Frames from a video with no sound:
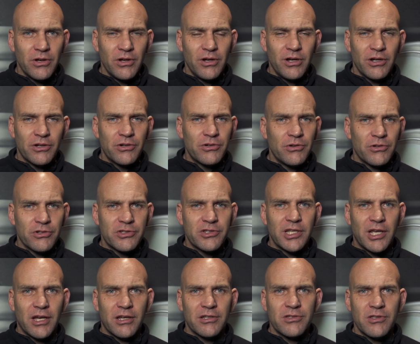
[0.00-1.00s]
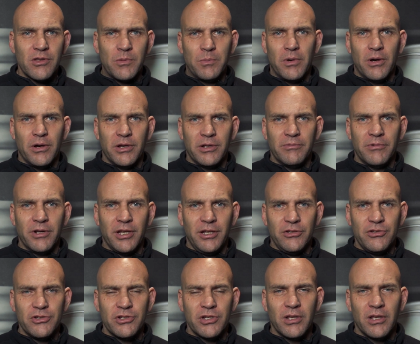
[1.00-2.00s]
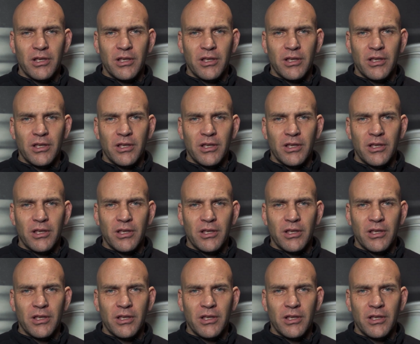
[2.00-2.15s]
across the Aston Martin range